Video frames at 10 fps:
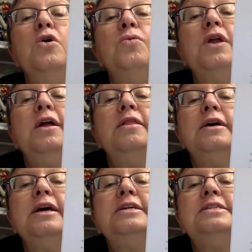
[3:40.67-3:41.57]
When I
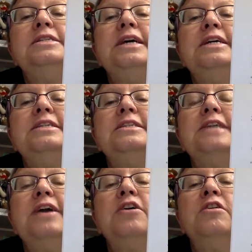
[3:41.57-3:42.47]
look at C, it says
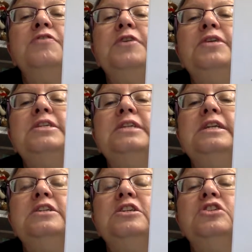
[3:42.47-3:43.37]
a curfew is
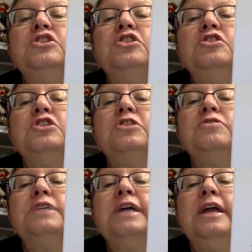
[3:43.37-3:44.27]
needed to ensure
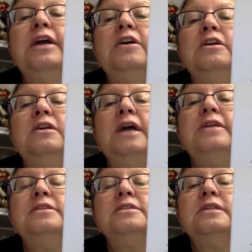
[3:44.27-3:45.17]
children get a good
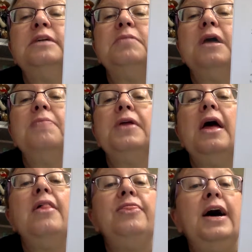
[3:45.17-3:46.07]
night's sleep.
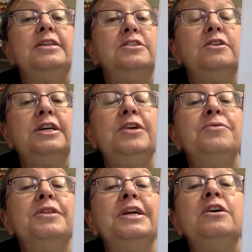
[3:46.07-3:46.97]
That's looking
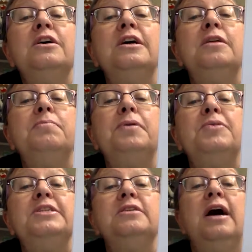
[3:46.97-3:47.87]
really good, but
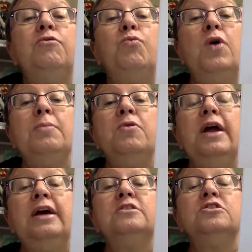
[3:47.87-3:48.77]
we still have one more
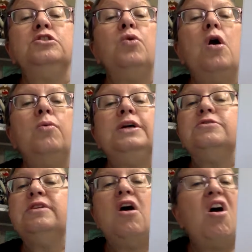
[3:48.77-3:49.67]
answer. You
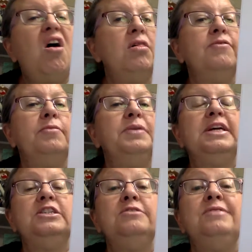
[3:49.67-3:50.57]
always read all of them
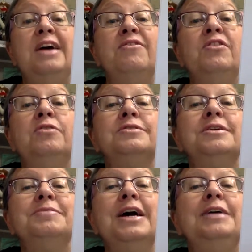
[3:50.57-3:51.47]
because you never know.
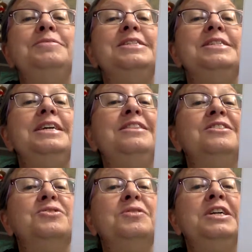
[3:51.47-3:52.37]
Sometimes C
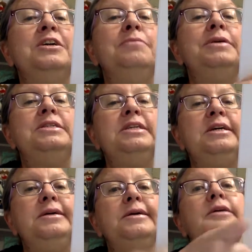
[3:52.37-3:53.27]
looks really good, but
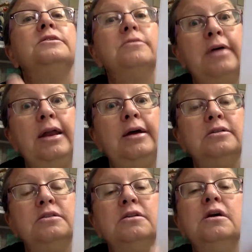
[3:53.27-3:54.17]
D is the right
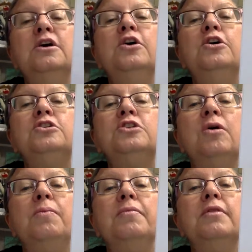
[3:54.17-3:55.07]
answer.
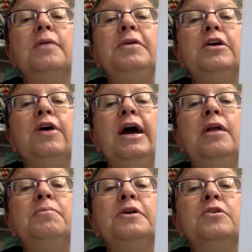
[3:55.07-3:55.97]
So let me go ahead
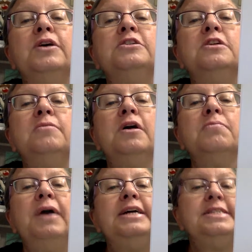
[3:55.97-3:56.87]
and put a question
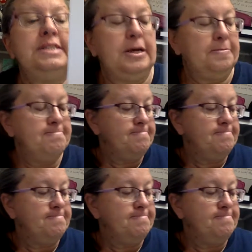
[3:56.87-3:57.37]
mark by C.